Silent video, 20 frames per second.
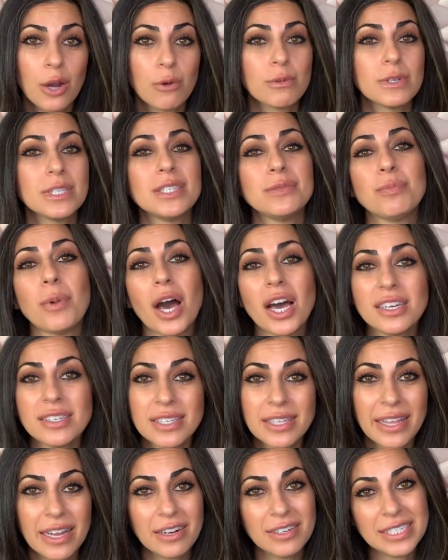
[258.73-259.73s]
Respond
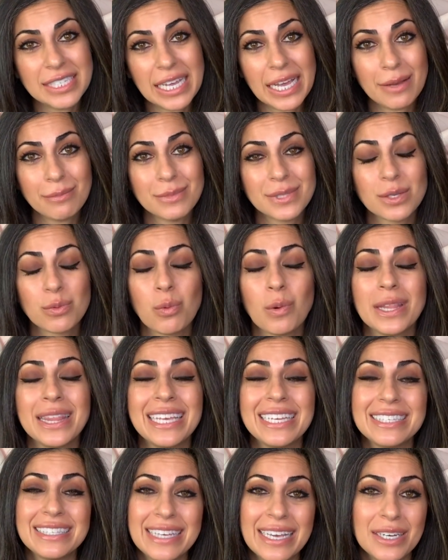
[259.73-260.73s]
to their DMs when
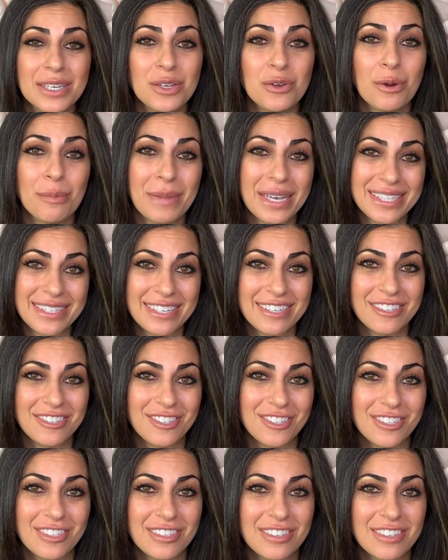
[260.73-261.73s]
they send you a message.